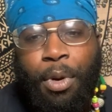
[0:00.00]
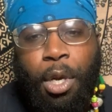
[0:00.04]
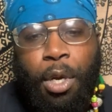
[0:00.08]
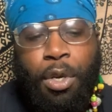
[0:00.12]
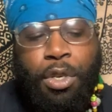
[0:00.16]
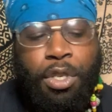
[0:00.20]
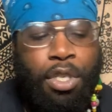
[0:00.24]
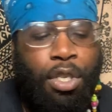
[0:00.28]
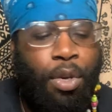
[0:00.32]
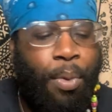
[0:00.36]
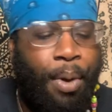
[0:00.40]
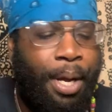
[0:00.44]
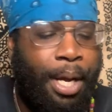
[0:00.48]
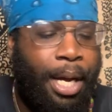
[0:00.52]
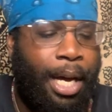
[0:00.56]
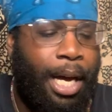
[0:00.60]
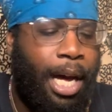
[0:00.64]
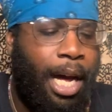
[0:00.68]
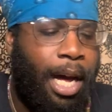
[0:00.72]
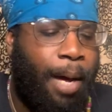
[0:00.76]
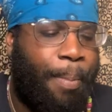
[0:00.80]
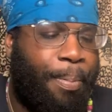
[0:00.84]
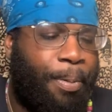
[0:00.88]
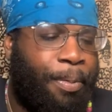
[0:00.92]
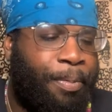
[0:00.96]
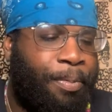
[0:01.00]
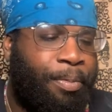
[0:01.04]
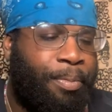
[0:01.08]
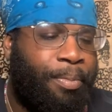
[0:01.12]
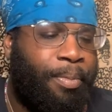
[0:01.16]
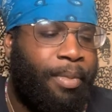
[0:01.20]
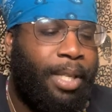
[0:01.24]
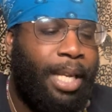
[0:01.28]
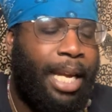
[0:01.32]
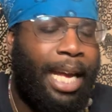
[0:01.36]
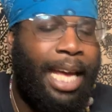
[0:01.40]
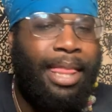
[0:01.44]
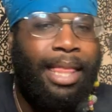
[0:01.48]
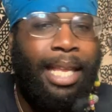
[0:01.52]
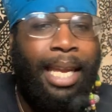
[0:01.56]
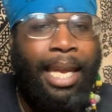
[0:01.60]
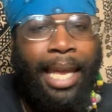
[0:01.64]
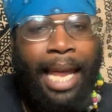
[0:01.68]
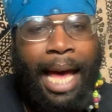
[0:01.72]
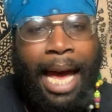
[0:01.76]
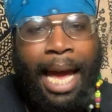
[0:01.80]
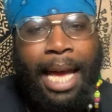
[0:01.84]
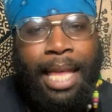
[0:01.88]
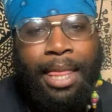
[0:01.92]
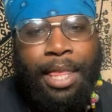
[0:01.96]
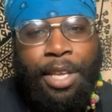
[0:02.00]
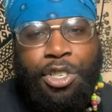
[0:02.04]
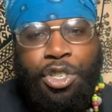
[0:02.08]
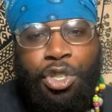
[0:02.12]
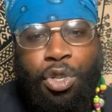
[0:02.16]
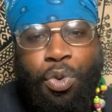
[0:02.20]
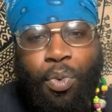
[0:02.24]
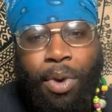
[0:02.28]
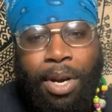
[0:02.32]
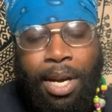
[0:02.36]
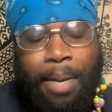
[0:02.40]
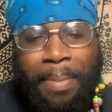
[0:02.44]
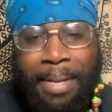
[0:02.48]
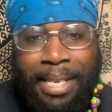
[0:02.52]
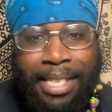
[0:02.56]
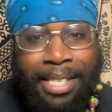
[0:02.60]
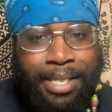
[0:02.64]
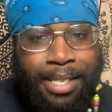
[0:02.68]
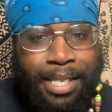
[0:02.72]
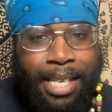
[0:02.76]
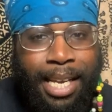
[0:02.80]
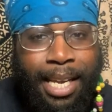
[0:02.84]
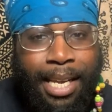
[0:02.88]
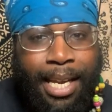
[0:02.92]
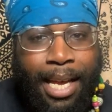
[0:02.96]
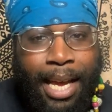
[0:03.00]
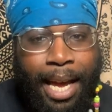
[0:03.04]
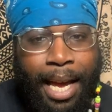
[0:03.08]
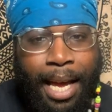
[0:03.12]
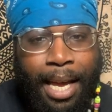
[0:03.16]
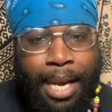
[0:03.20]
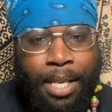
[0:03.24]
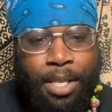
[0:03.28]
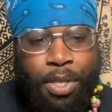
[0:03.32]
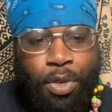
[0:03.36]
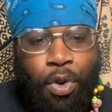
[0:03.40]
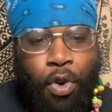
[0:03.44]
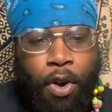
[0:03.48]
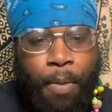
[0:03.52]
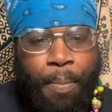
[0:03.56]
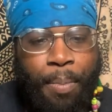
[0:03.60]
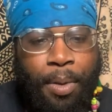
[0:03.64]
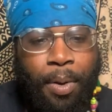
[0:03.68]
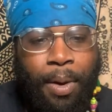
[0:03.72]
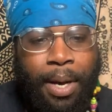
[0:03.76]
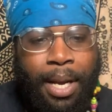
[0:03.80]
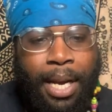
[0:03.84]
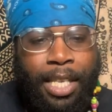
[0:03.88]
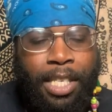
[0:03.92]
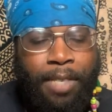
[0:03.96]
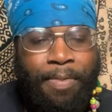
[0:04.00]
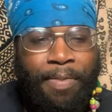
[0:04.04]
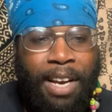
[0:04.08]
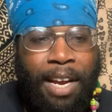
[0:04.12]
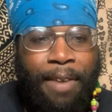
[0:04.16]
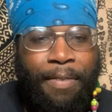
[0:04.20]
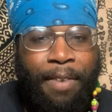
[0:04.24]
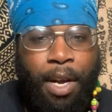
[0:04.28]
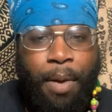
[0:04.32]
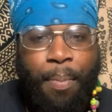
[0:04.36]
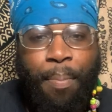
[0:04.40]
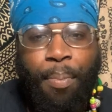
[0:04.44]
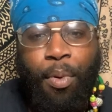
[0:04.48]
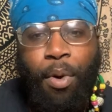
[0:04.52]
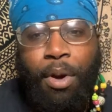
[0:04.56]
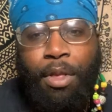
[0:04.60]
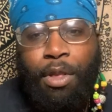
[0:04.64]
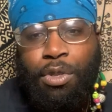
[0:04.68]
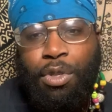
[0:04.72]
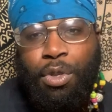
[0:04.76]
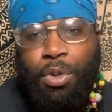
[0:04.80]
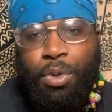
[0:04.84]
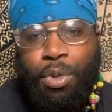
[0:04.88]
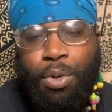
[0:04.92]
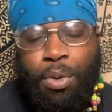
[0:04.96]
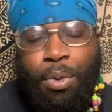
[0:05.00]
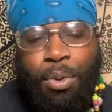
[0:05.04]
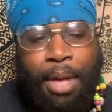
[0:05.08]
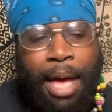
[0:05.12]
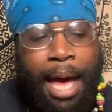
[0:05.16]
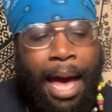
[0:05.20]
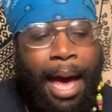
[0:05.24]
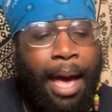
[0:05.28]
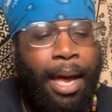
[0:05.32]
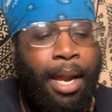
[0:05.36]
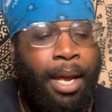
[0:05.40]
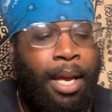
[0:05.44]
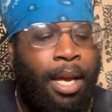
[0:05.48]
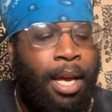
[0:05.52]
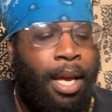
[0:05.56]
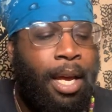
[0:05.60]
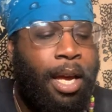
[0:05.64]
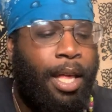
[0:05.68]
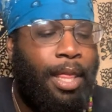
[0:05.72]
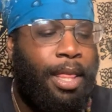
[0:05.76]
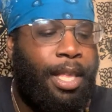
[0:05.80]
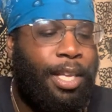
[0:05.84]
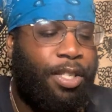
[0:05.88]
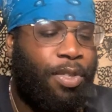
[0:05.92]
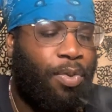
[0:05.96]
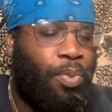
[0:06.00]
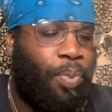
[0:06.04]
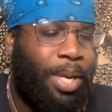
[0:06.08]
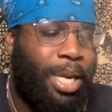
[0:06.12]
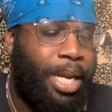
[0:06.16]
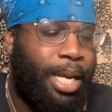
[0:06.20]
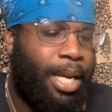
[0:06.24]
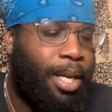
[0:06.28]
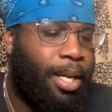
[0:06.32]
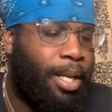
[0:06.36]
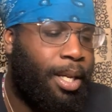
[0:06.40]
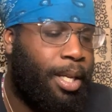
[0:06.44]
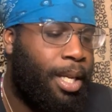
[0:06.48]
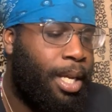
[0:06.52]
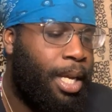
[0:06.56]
You're showing up in the light that you want to be seen in, Scorpio, and it's very, very important that you do that this week.